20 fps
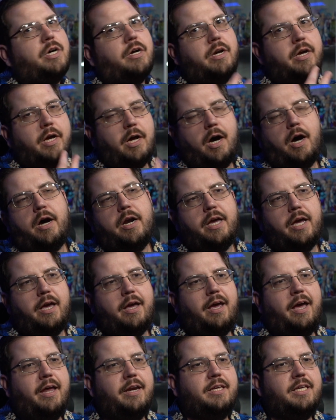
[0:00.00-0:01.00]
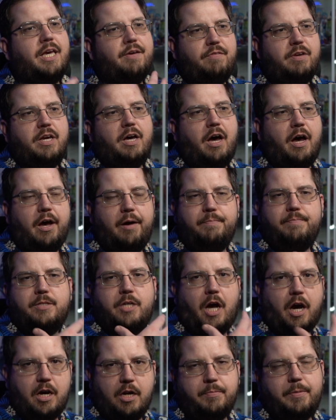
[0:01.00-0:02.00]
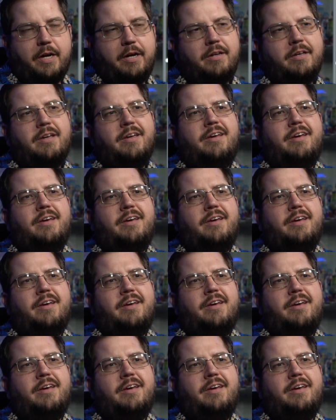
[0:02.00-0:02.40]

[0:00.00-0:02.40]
on Akane and giving up Takuma